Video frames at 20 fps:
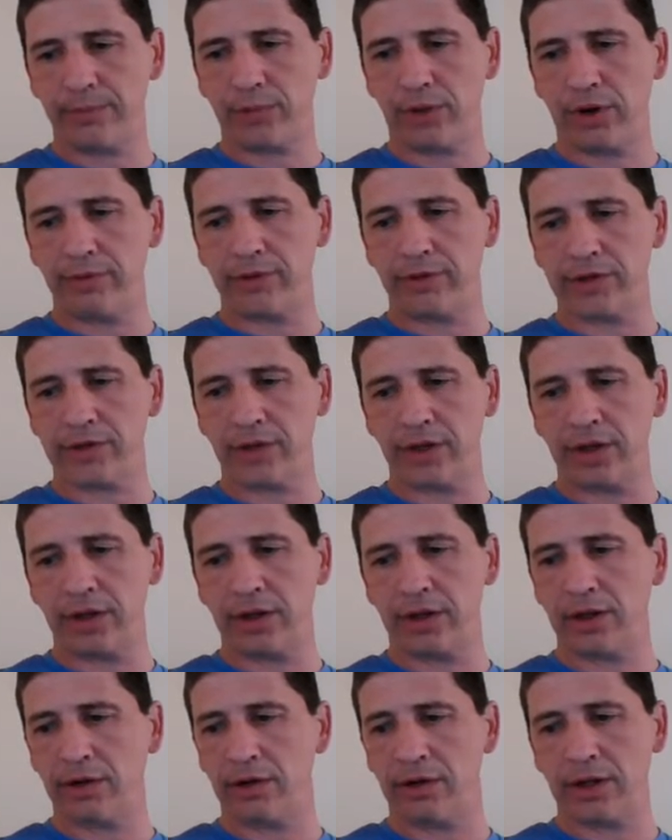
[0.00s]
previously
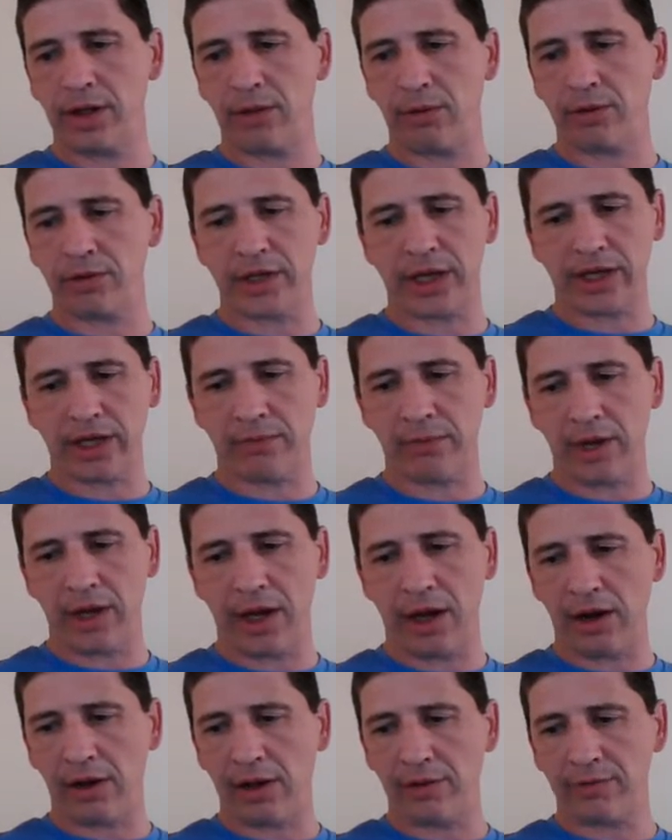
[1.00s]
they were taking
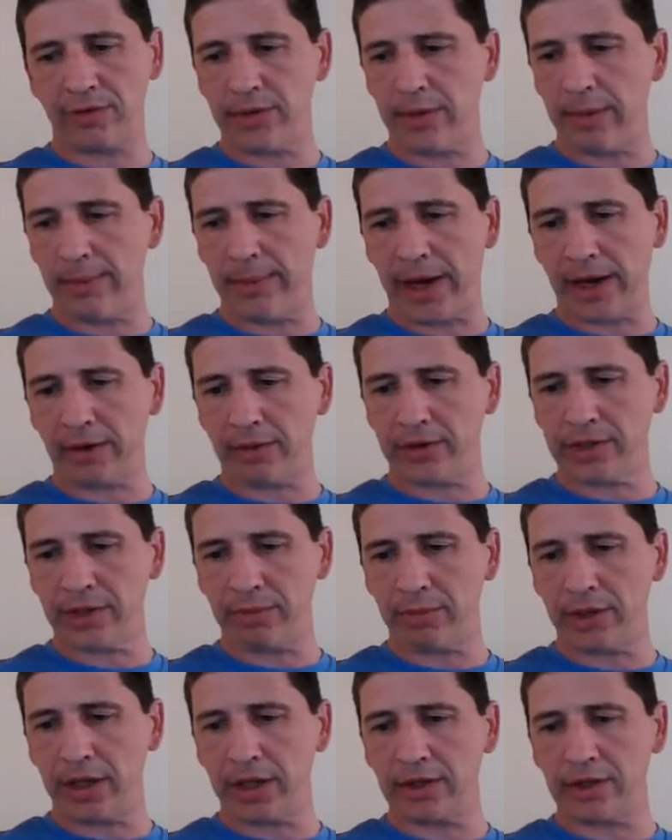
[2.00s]
me out every time I battled
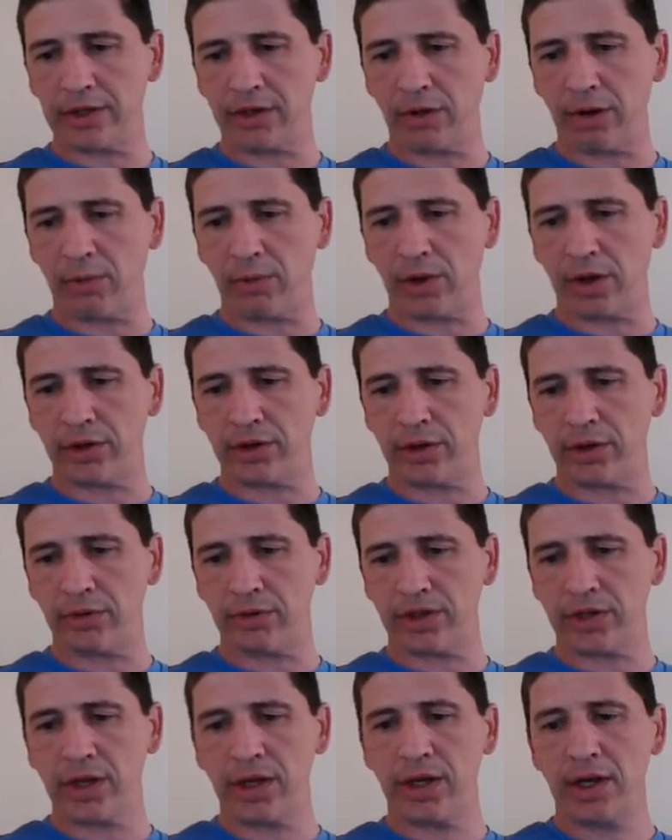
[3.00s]
somebody, so I wanted
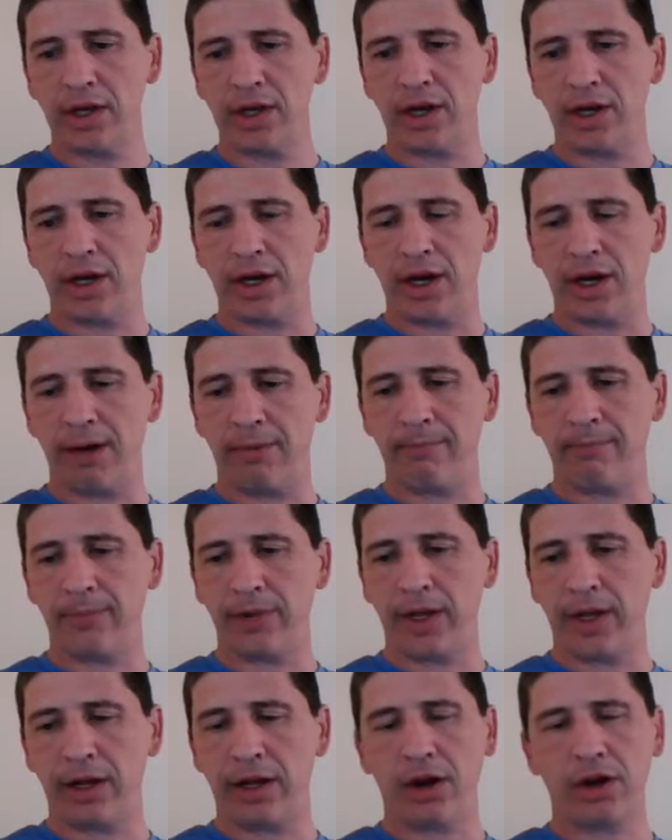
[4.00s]
those.
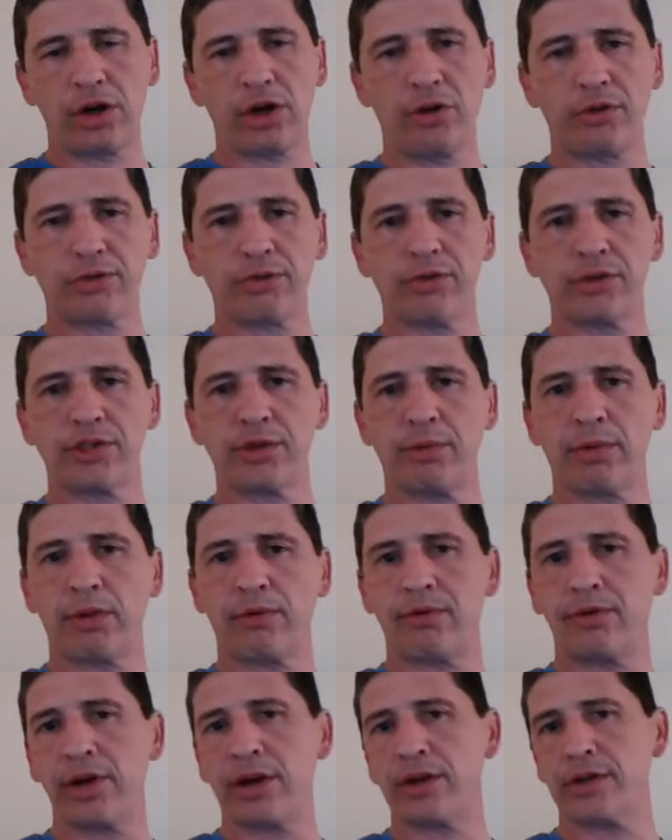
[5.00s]
And I'll go through some of
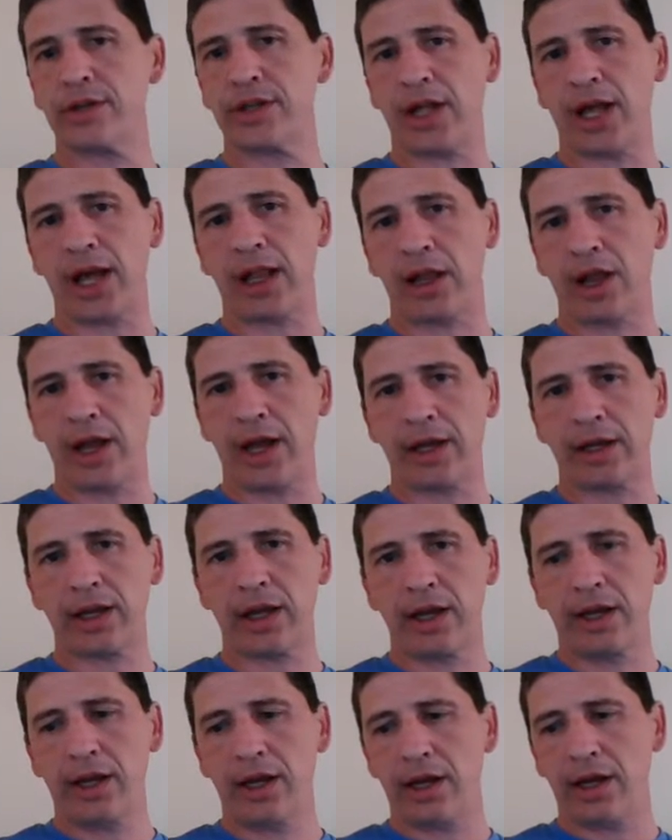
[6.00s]
the figures that I like
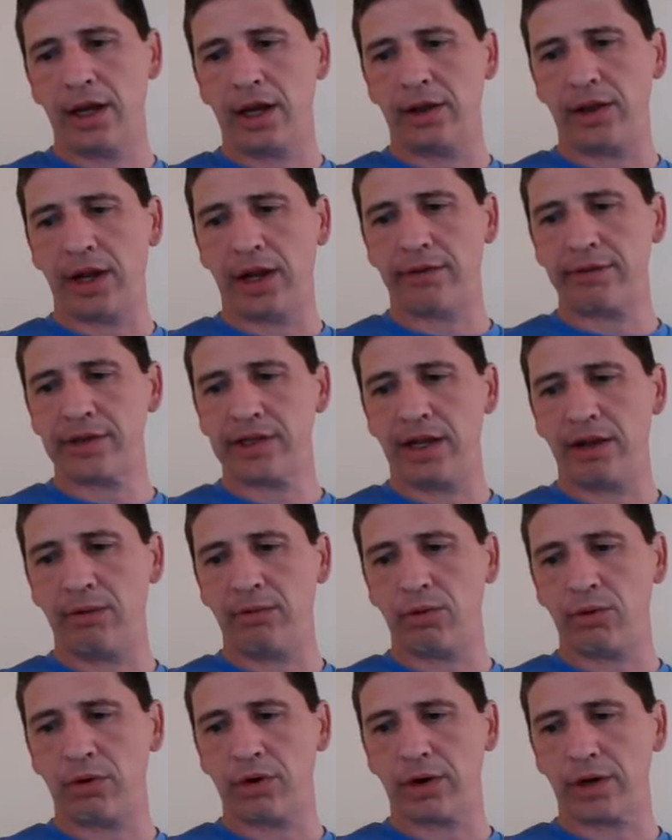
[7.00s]
and that I've
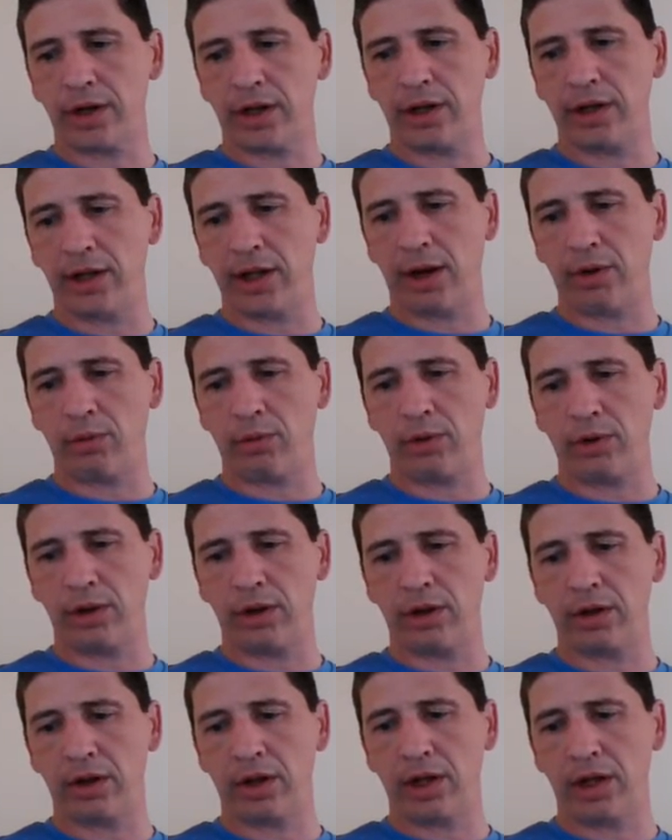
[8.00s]
seen work, and that
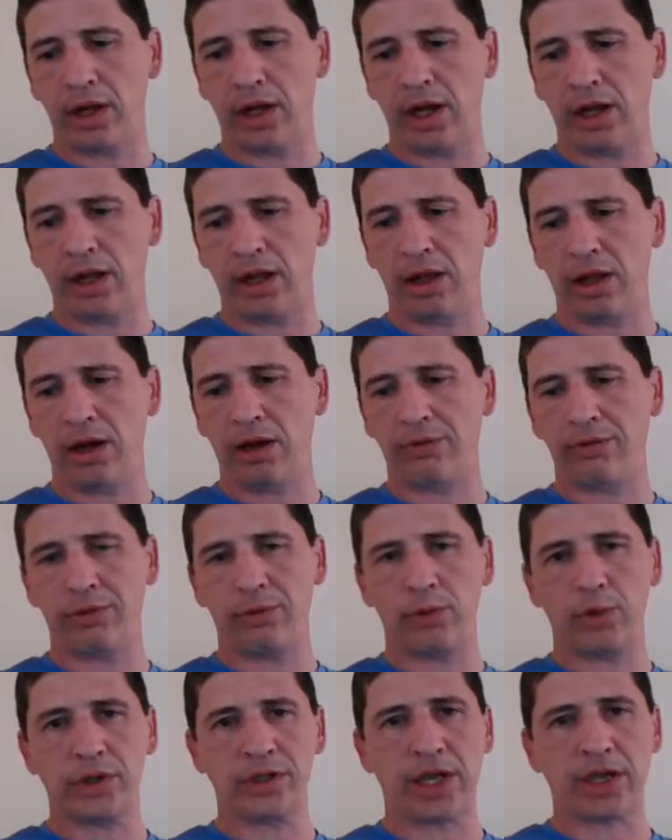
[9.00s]
I love,
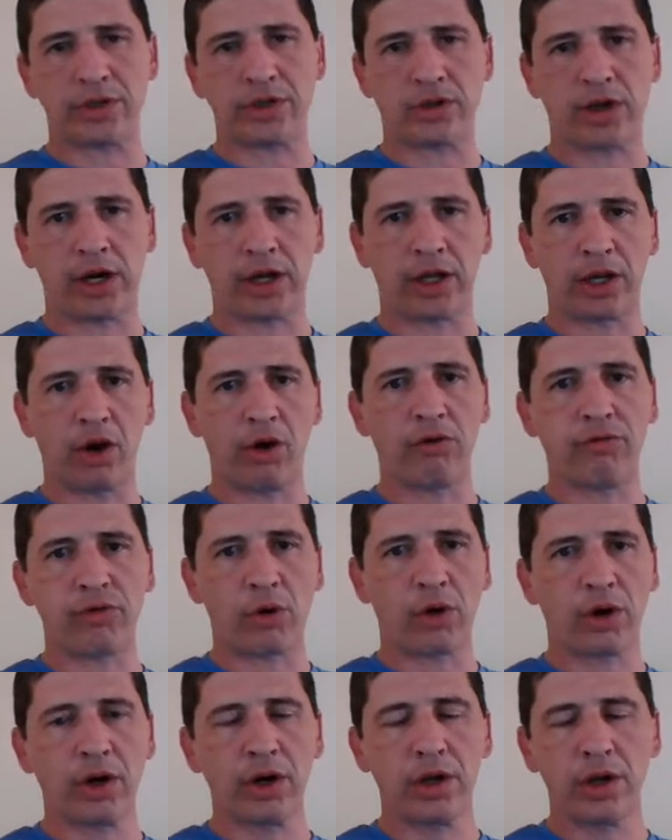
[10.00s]
and ones I try to go
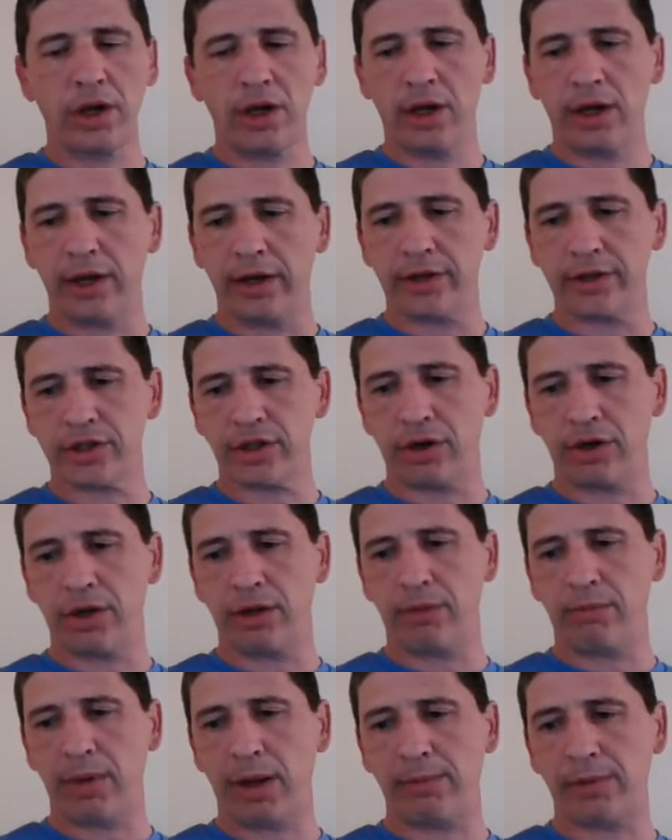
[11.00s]
for, and so
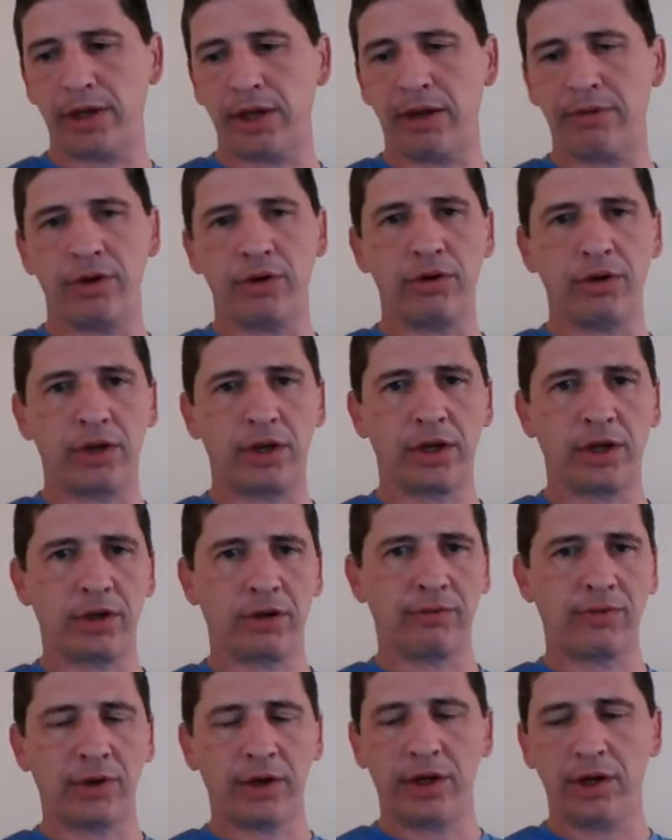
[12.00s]
that maybe give you a good,
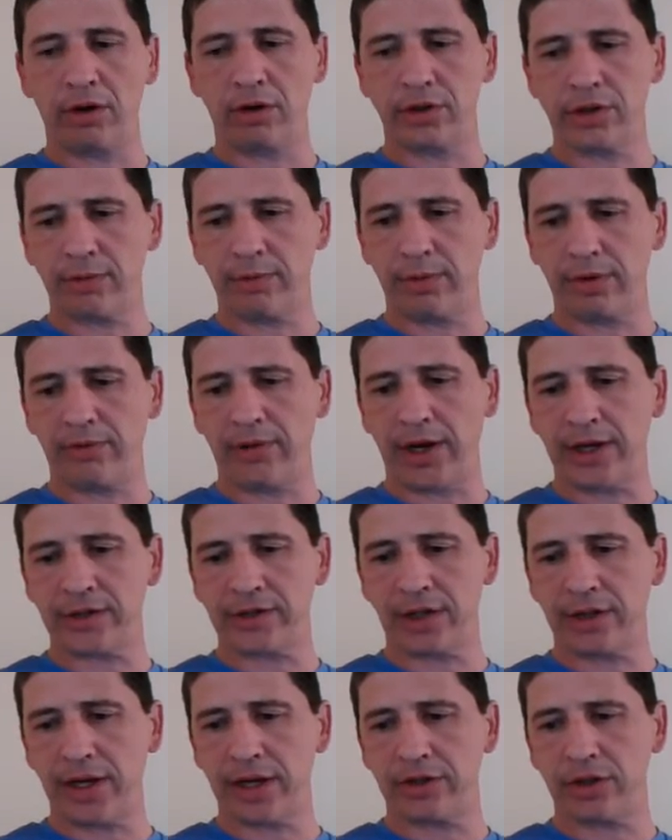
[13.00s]
some
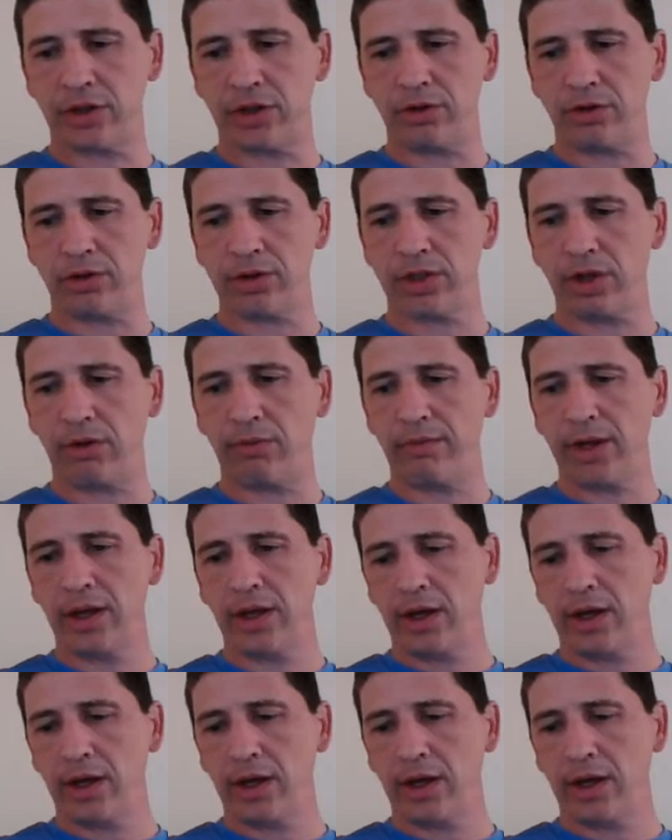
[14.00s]
advice on that too. So